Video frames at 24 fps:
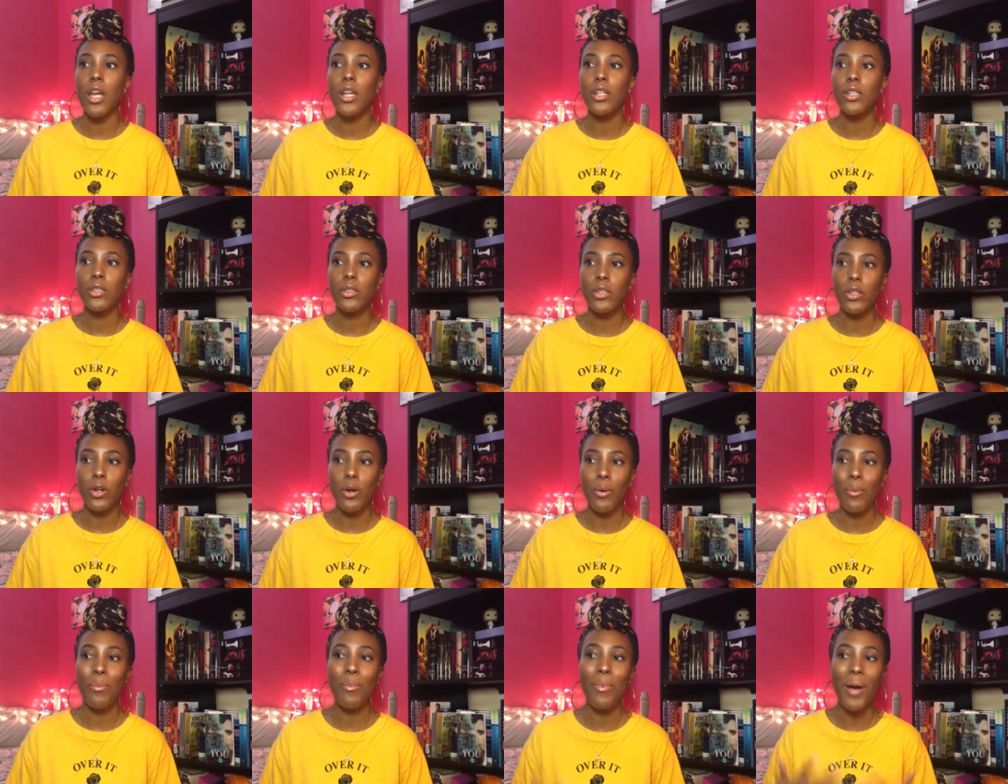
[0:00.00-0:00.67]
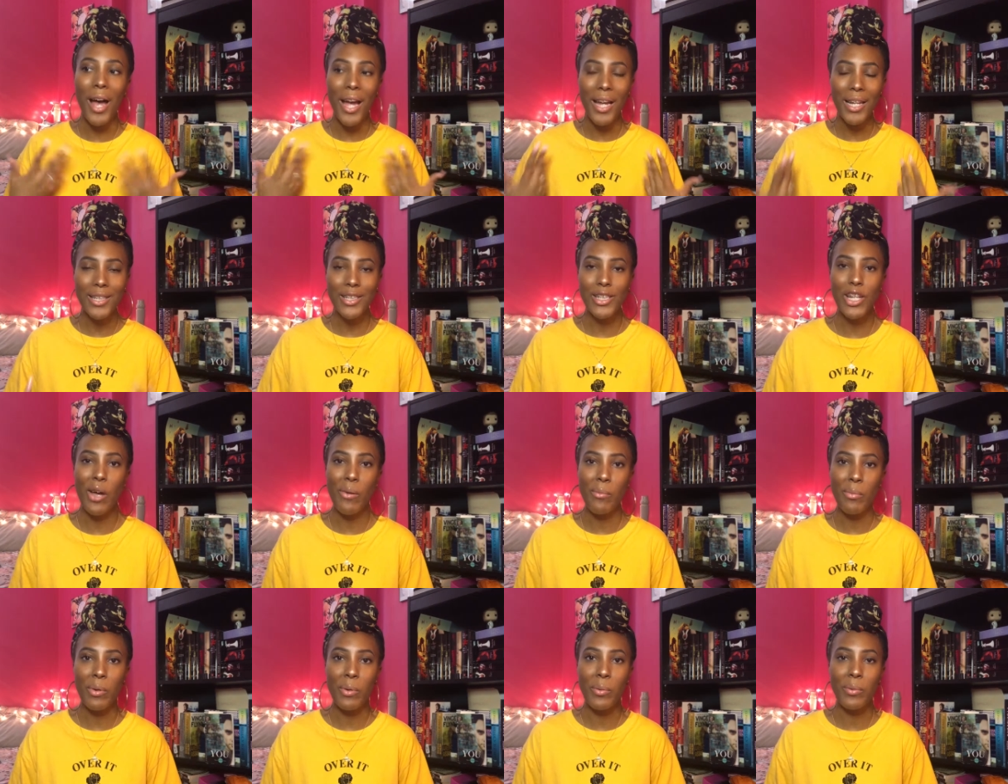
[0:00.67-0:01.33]
So my
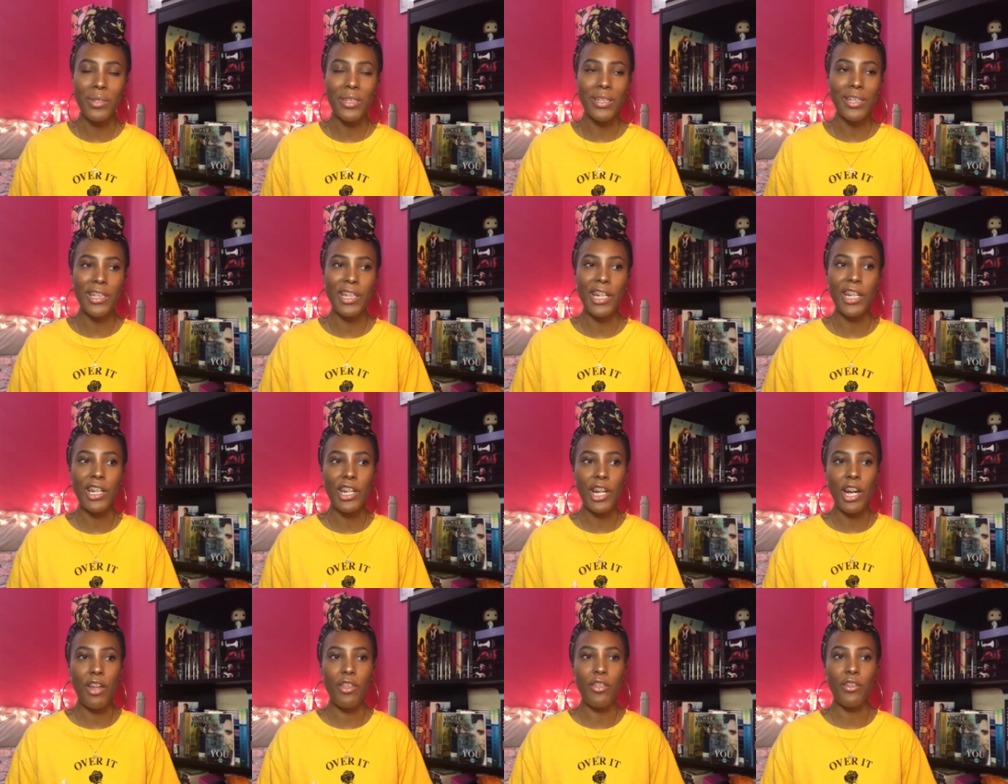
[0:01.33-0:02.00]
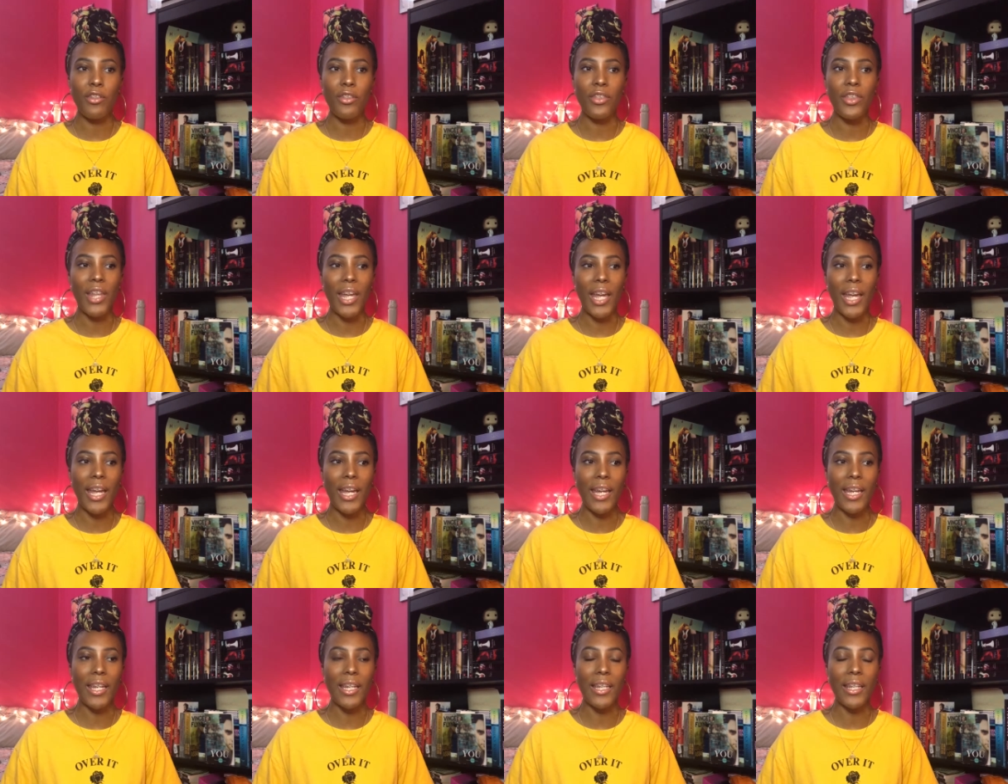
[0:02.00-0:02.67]
topic was none other
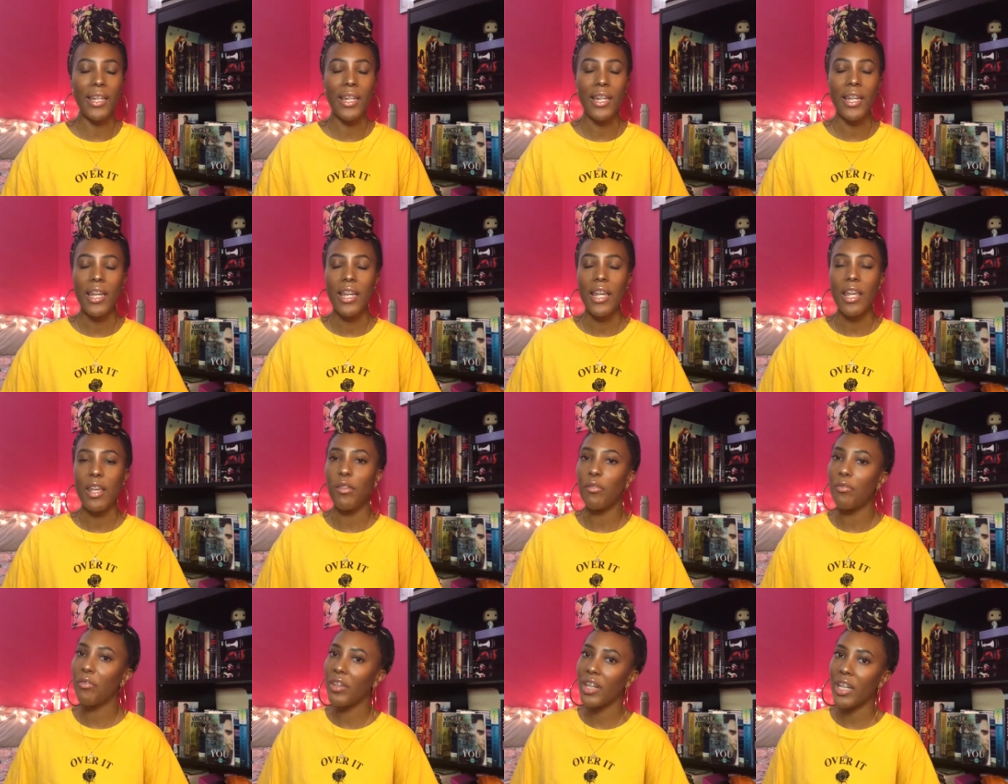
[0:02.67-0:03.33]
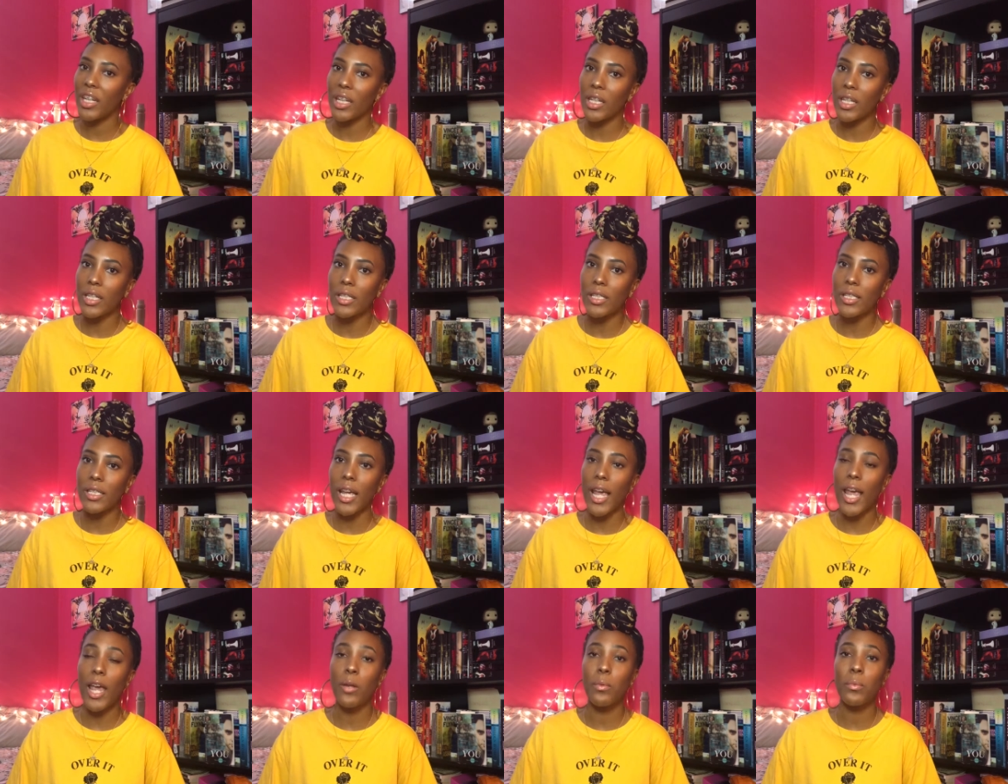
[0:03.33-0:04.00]
than
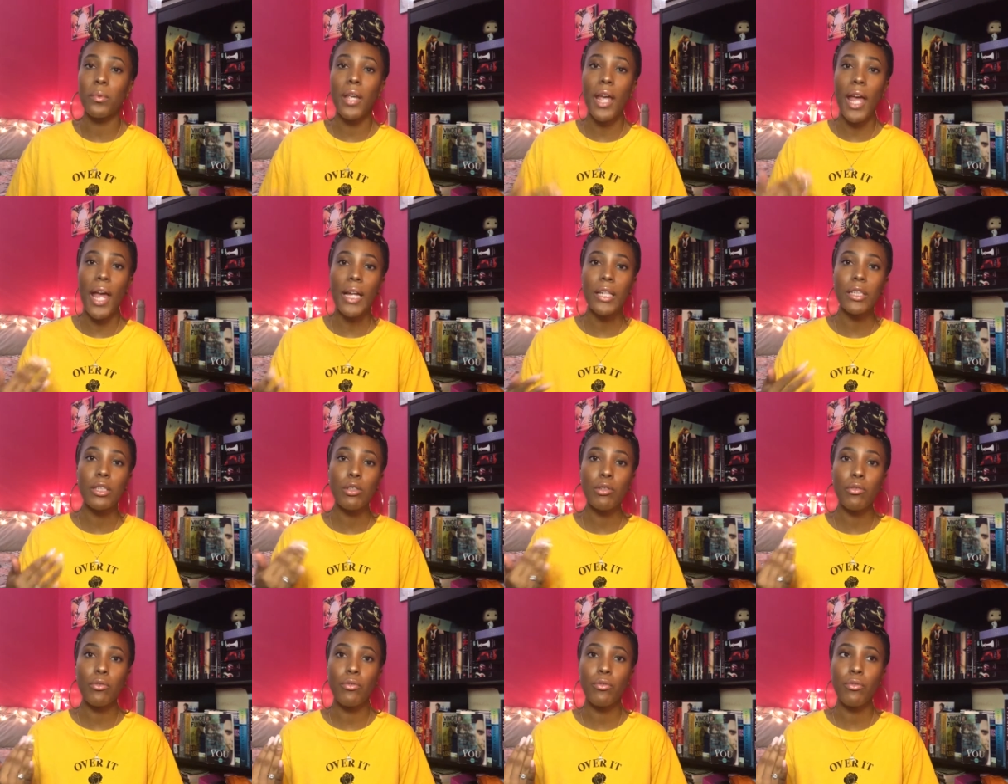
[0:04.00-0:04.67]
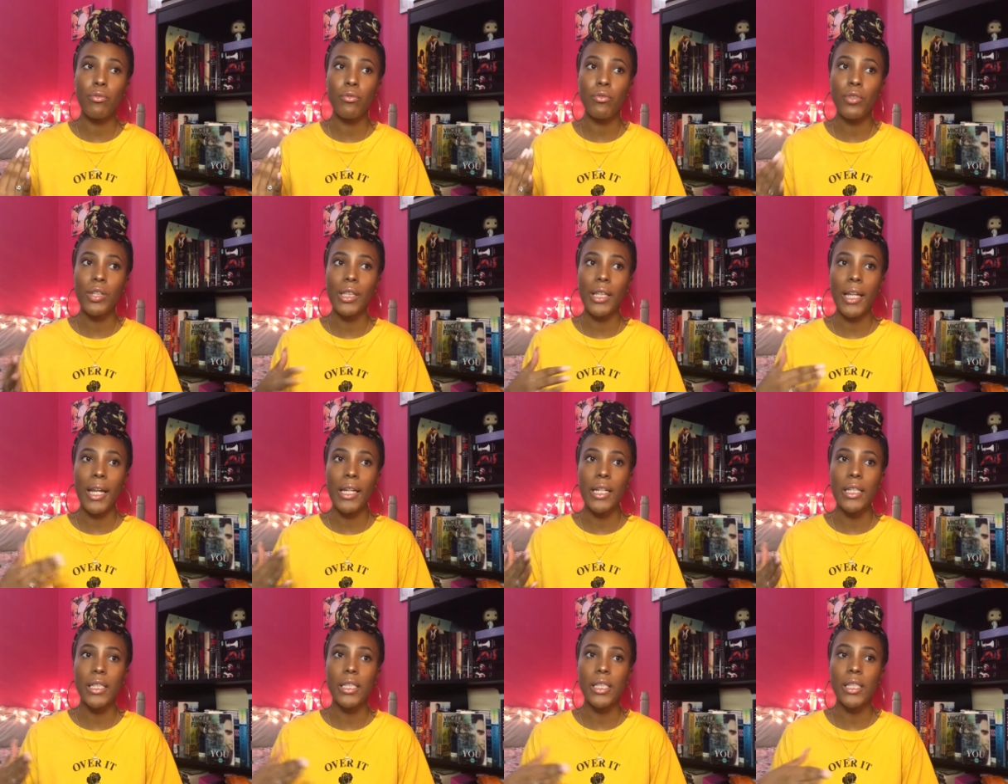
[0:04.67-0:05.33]
Infinities, and we had to
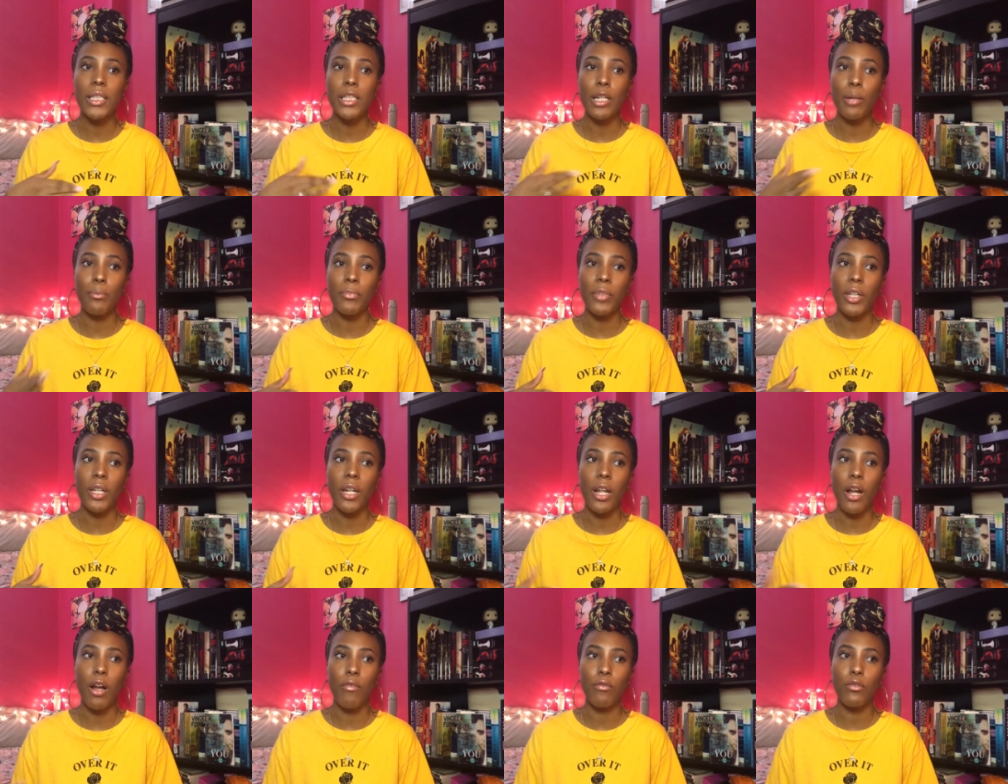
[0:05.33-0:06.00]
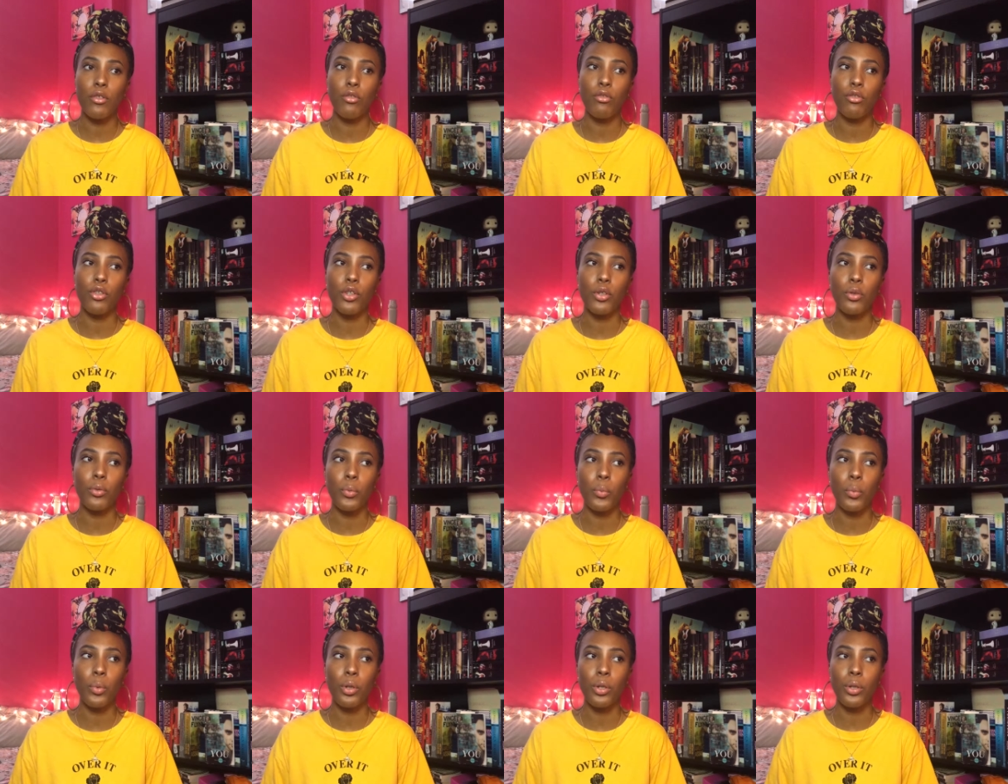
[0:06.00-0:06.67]
relate it to something of the
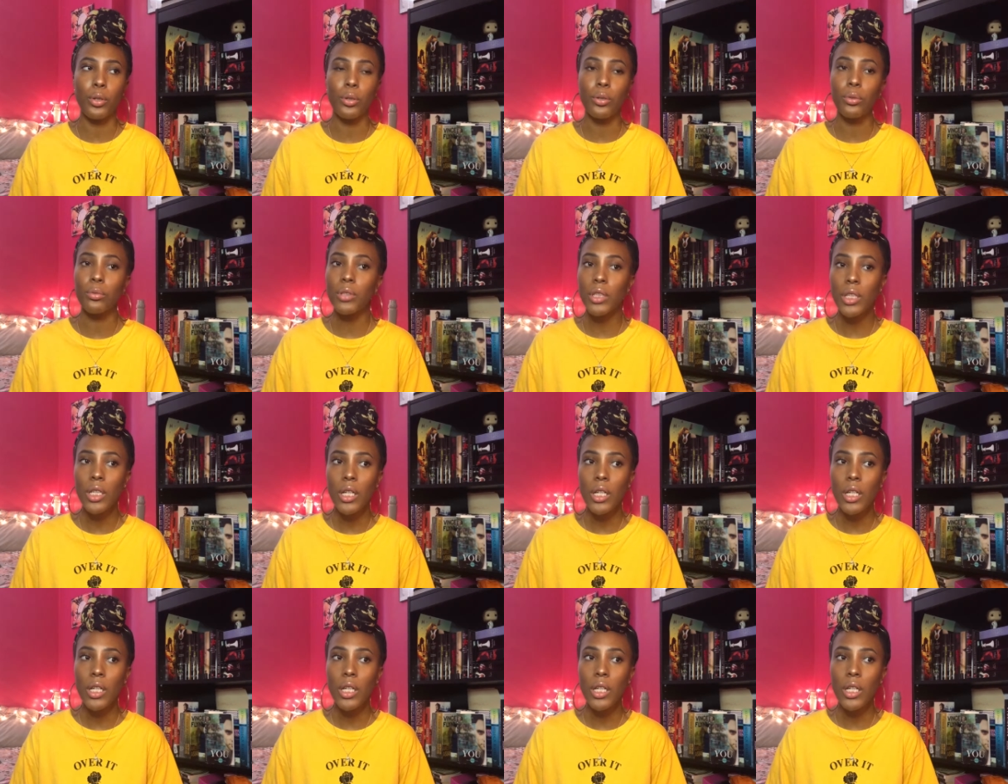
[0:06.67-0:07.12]
real world,